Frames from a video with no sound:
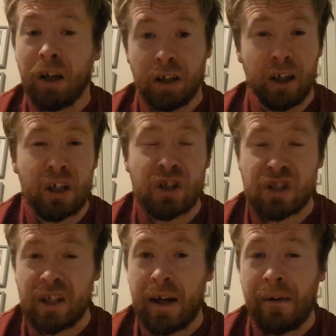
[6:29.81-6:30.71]
like,
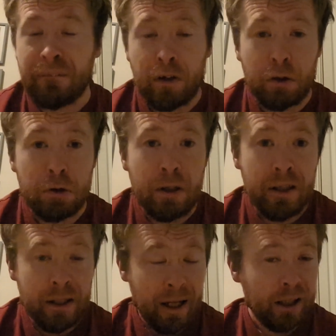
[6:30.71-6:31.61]
share, follow,
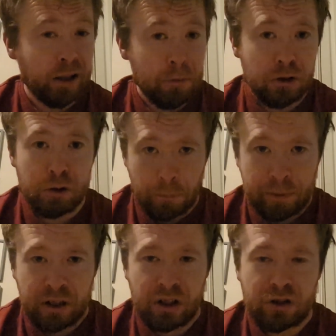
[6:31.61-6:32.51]
and comment your
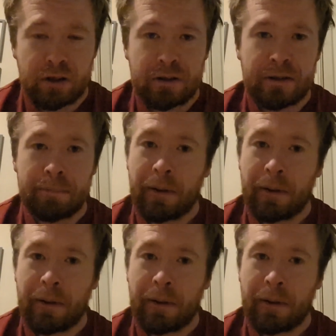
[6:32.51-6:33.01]
predictions.